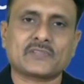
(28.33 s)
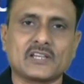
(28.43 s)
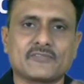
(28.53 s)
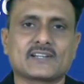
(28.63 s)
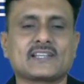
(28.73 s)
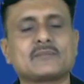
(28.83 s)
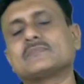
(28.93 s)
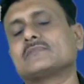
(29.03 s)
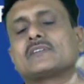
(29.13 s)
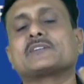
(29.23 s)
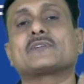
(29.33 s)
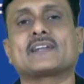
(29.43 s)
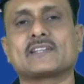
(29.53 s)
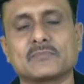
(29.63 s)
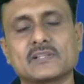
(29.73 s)
every time that you are
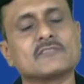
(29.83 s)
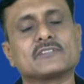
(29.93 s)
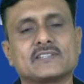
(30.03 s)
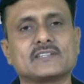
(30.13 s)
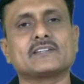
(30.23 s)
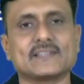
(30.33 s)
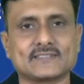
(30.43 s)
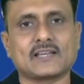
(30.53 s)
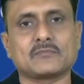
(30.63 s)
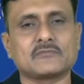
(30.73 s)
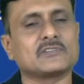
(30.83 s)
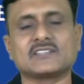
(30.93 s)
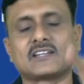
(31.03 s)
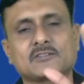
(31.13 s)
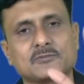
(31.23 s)
attempting for the exam, whether
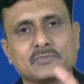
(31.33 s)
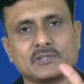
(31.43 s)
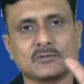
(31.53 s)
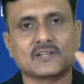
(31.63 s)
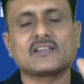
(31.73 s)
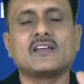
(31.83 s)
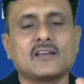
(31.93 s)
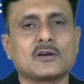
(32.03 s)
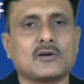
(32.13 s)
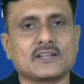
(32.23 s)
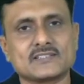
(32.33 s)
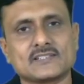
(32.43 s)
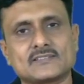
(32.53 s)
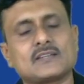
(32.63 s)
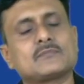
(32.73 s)
that could be your college
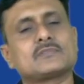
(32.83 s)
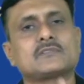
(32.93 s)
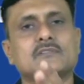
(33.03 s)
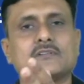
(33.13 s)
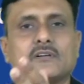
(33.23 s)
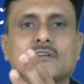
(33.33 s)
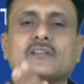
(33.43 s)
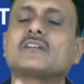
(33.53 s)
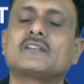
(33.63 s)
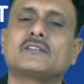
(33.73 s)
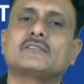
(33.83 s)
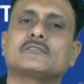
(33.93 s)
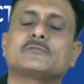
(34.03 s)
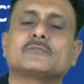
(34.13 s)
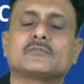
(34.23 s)
exams or
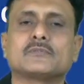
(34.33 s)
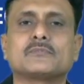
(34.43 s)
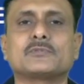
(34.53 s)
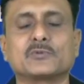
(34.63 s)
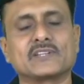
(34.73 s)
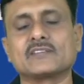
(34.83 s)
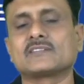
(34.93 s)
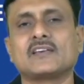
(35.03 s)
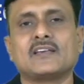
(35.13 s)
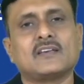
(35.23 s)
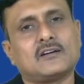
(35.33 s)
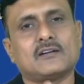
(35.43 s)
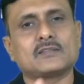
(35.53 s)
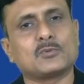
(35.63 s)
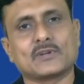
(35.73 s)
your UTs
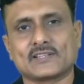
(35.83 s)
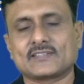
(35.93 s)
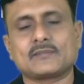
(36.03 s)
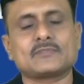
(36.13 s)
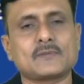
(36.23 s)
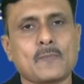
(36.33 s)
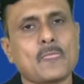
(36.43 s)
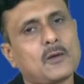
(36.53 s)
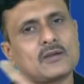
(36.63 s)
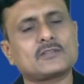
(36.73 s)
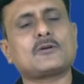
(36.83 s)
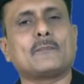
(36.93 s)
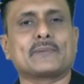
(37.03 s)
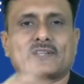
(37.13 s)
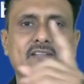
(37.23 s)
or the board exams or the
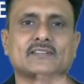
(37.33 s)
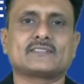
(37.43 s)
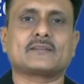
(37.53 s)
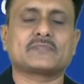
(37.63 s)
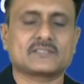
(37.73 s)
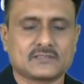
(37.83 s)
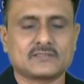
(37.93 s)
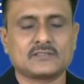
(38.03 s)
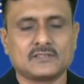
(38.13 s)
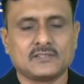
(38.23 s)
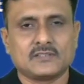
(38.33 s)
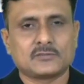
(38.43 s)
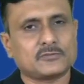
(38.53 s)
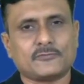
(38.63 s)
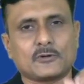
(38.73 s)
competitive examinations.
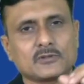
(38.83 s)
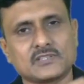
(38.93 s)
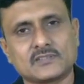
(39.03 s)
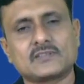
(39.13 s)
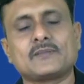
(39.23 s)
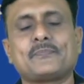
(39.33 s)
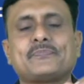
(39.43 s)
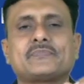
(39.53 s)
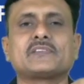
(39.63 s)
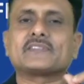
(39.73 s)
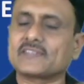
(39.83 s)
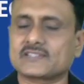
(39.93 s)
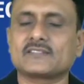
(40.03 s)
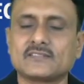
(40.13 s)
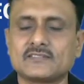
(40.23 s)
So follow these
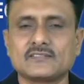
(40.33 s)
sessions,